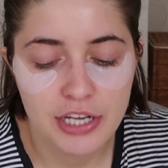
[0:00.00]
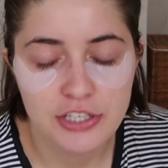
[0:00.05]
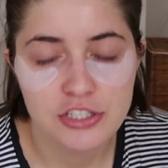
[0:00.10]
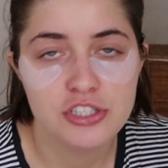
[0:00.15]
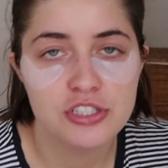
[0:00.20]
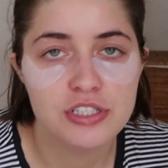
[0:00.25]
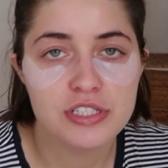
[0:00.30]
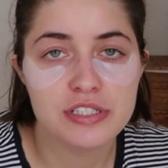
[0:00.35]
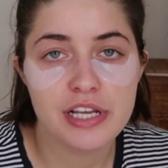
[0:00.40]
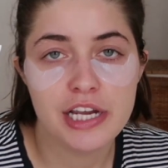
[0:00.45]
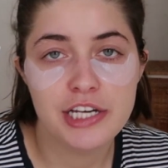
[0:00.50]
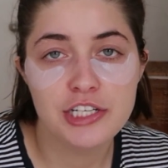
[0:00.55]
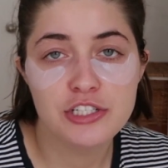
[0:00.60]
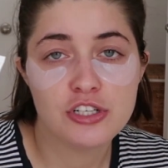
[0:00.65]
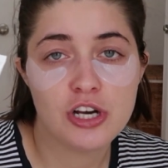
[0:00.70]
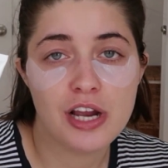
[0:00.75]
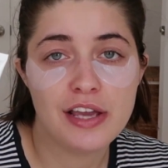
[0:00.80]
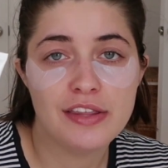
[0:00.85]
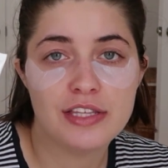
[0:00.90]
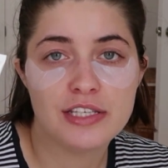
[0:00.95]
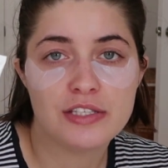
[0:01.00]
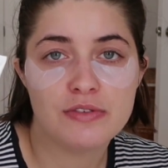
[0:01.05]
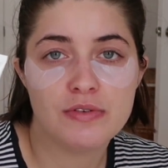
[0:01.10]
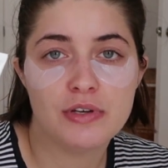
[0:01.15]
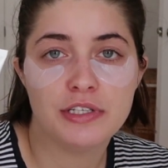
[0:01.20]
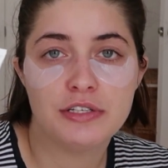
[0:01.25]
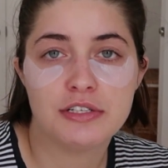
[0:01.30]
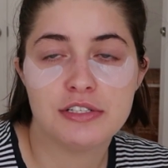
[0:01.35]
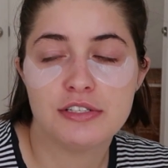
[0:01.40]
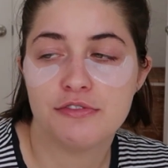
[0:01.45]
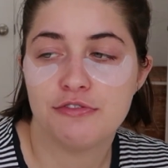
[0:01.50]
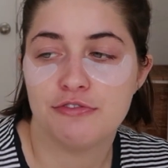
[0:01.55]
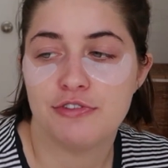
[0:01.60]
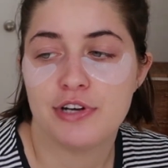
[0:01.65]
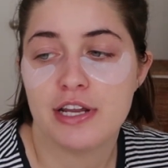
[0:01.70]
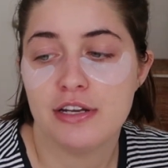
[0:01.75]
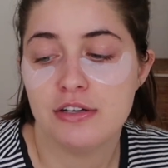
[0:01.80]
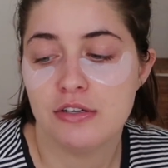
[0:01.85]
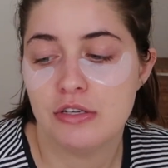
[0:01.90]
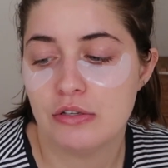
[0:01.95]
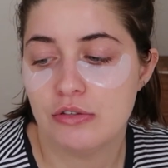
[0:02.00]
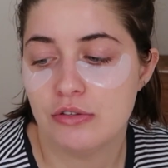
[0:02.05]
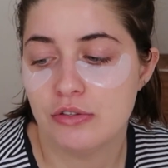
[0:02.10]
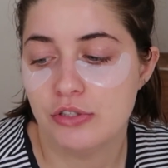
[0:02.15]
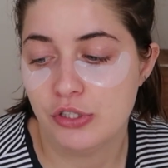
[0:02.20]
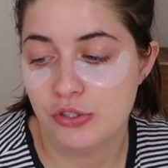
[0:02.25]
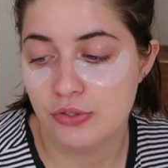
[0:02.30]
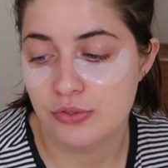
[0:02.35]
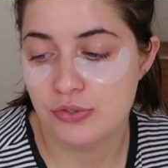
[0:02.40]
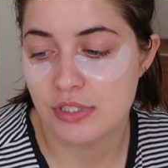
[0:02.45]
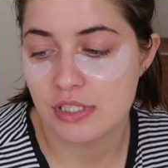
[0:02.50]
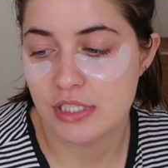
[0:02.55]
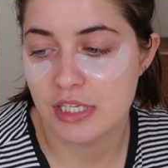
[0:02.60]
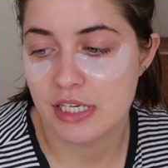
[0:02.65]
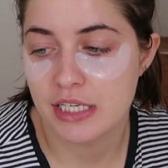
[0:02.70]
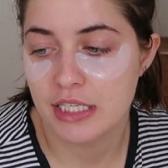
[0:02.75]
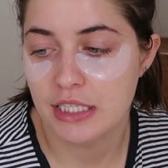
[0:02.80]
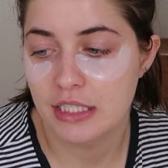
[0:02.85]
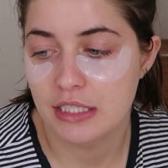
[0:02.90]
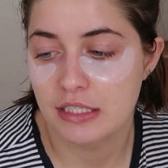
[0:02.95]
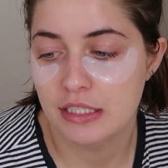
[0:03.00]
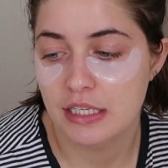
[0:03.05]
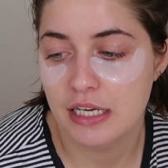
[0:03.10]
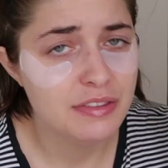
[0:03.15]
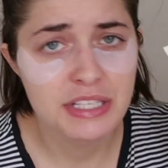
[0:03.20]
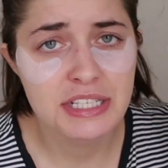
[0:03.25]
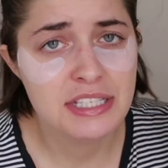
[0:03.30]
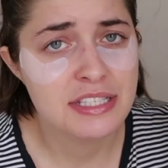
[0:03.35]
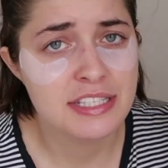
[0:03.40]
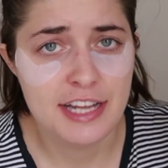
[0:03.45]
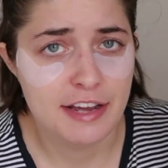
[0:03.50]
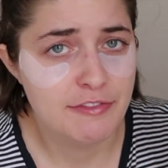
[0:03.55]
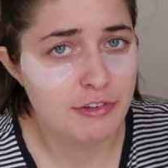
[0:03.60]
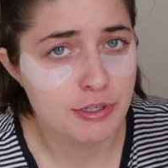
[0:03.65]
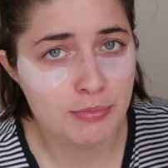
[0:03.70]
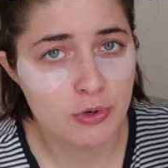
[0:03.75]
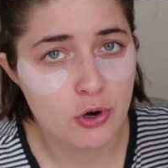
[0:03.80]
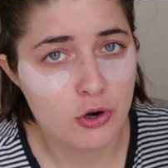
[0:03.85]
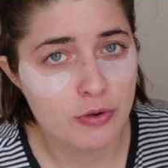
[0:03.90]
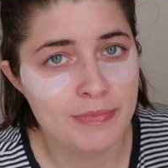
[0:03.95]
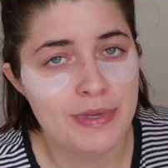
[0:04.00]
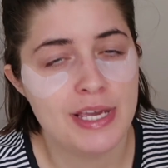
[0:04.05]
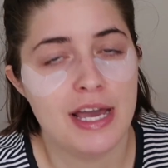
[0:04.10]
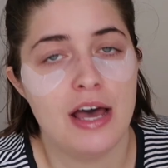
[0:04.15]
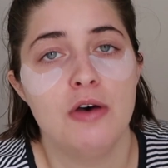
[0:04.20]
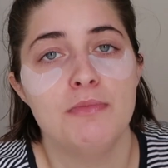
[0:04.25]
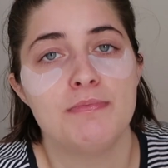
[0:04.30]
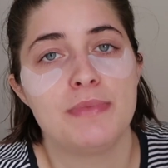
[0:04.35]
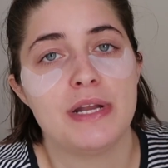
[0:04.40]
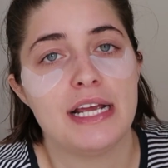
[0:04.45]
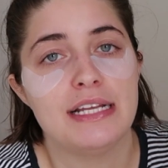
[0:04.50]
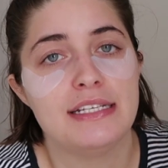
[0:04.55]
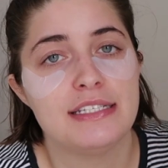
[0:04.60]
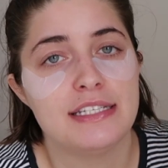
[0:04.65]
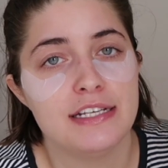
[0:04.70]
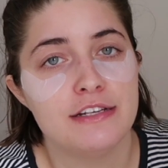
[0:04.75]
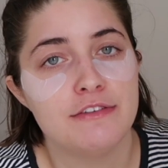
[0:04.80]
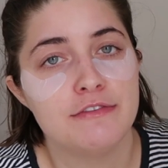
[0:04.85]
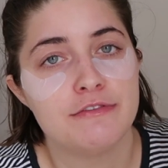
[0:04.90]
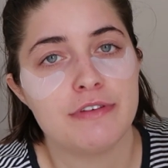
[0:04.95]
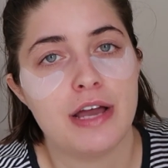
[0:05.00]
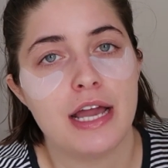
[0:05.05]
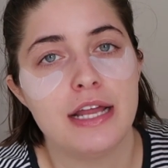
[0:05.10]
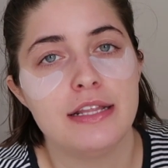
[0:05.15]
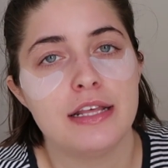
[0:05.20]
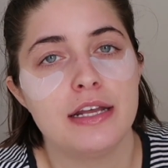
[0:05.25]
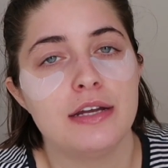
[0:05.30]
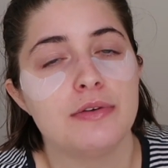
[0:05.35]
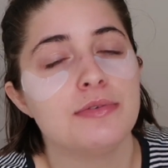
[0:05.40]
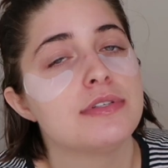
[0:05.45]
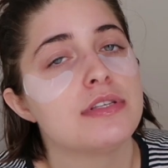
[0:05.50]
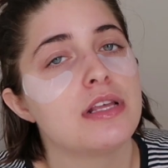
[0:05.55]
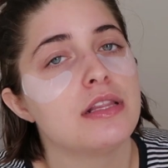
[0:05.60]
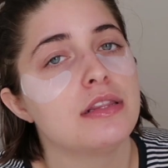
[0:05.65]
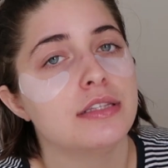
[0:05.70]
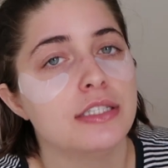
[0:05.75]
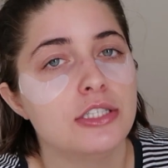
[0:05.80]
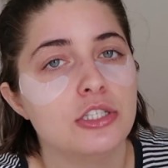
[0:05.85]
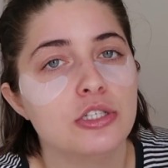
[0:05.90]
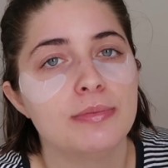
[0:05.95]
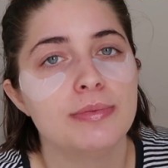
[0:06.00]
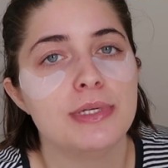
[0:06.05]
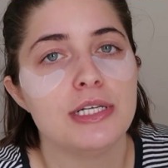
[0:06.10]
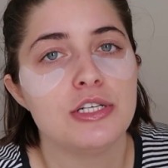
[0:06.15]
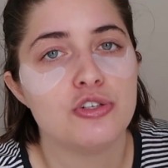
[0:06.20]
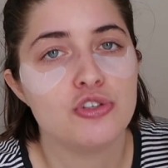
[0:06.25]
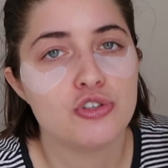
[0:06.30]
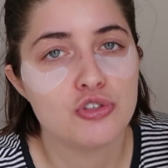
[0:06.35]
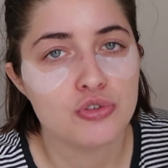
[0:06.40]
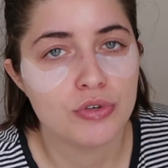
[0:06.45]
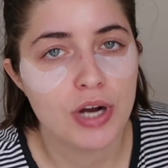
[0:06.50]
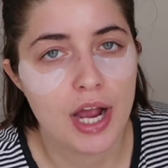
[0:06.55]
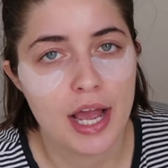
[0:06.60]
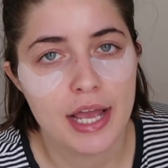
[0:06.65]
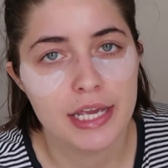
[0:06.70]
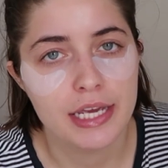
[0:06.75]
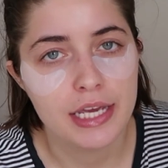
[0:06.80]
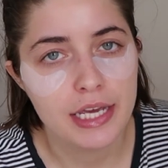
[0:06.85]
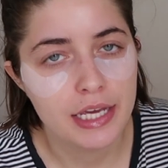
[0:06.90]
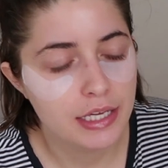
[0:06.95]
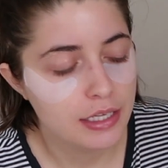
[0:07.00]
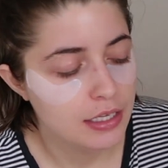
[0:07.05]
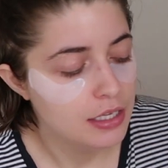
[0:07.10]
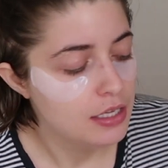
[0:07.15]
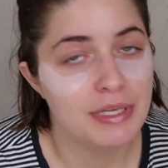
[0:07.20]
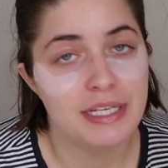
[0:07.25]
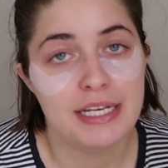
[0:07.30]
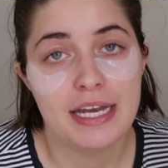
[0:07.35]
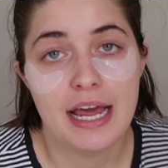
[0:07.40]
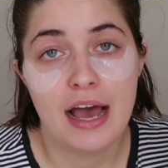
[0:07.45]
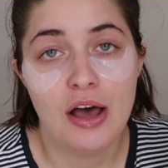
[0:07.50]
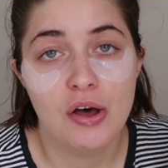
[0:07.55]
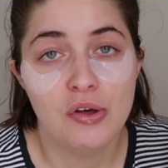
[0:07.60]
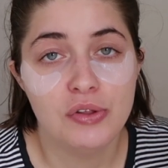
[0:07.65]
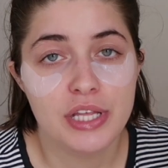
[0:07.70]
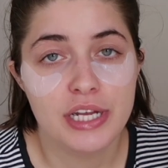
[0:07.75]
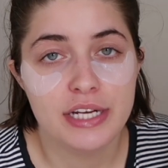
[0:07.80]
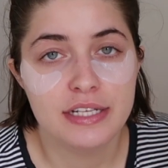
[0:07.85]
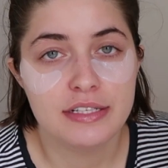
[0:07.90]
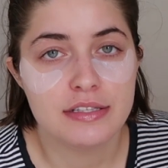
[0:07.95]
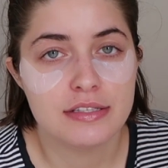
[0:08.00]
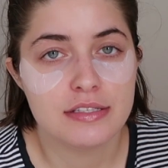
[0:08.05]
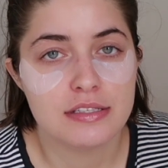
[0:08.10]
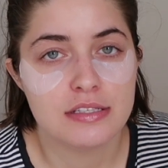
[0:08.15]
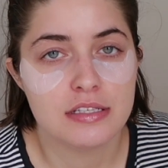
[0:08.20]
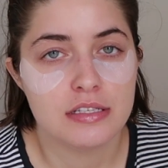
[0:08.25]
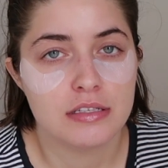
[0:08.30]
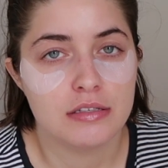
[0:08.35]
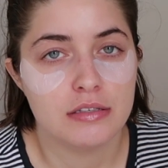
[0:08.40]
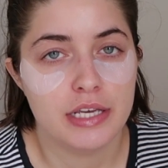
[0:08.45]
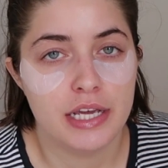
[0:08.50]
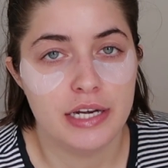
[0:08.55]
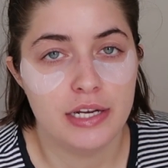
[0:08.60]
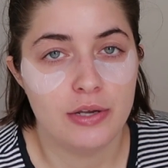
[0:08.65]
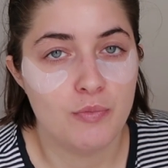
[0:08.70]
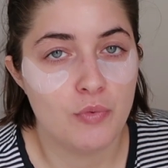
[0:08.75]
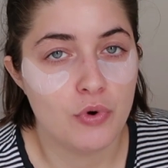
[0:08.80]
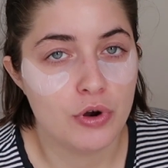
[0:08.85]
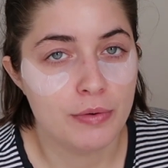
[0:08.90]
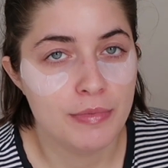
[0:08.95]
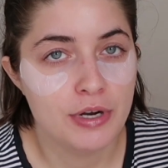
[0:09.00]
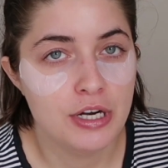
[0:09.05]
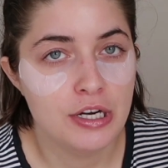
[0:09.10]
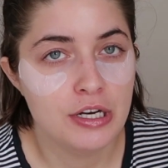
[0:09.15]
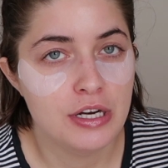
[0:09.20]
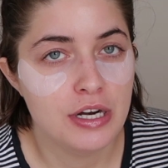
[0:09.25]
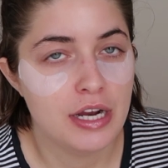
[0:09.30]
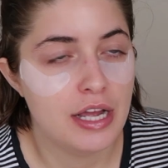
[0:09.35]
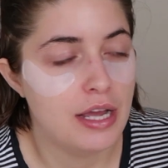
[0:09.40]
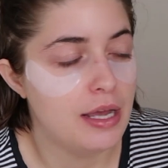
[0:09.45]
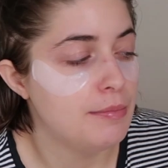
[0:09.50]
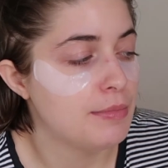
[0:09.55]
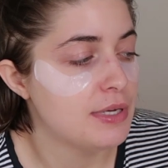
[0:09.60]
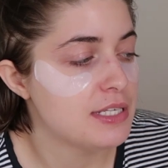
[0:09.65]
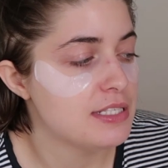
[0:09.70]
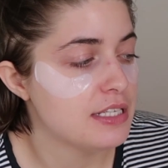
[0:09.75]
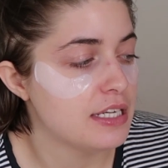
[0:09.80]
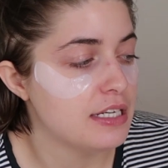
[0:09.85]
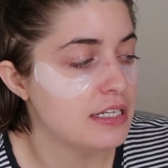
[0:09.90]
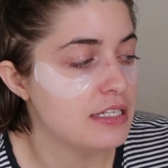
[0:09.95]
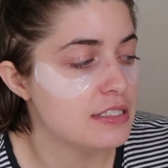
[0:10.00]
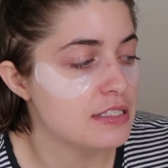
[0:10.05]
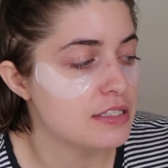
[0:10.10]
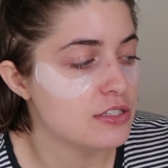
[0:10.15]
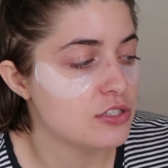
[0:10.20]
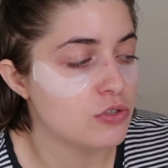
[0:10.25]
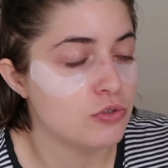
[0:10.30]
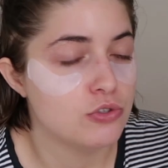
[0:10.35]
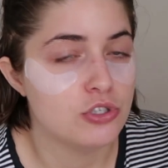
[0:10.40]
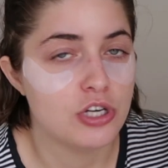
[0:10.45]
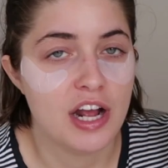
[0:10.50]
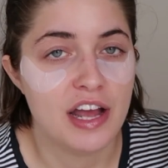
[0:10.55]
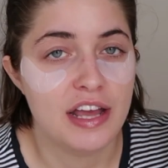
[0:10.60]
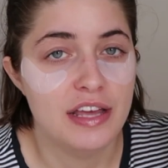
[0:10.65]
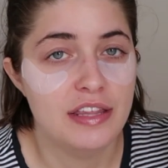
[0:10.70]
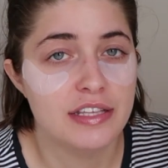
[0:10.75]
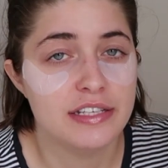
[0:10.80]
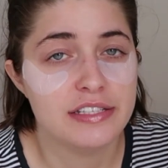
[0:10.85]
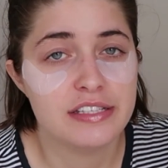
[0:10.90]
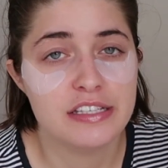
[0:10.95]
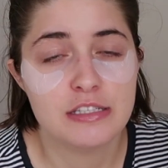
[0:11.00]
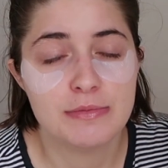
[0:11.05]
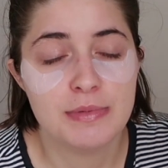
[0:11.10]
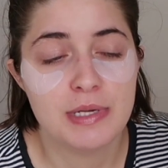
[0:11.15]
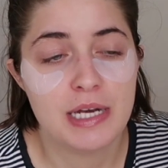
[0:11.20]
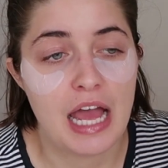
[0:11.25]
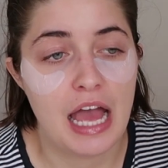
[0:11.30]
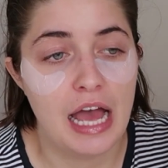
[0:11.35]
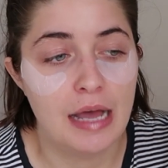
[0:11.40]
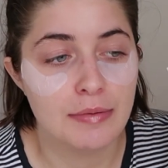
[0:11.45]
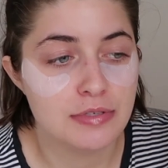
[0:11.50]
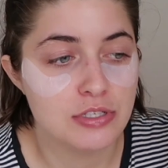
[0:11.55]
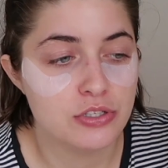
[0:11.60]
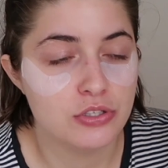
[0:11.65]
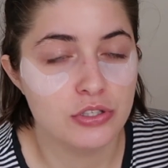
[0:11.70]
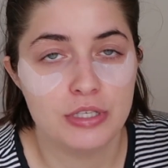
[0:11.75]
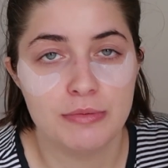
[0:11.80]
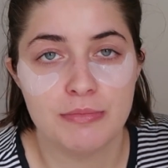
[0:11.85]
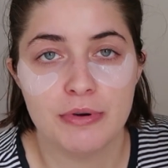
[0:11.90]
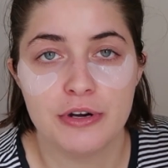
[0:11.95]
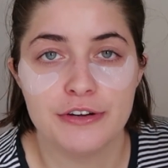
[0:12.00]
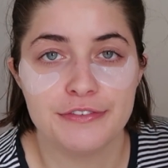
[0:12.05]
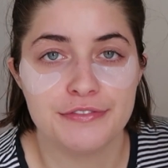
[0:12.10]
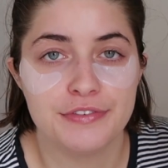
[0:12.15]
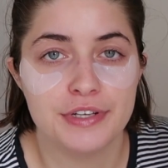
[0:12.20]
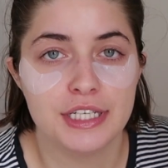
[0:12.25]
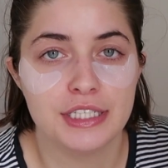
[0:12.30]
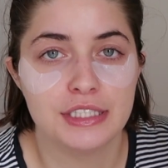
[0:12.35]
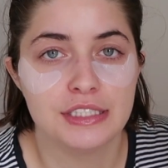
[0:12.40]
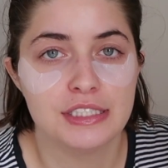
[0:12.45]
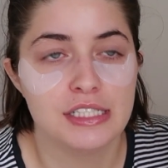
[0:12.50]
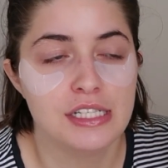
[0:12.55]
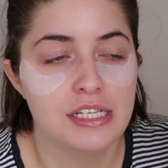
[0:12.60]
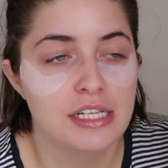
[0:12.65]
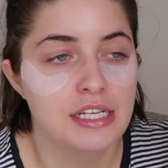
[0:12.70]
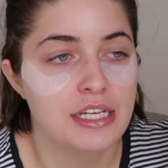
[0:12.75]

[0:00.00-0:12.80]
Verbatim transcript: I decided to try this one because a friend used it. This never broke me out, but I did find that it was a little bit drying. But now that it's getting warmer and my skin isn't so dry, this has been absolutely perfect.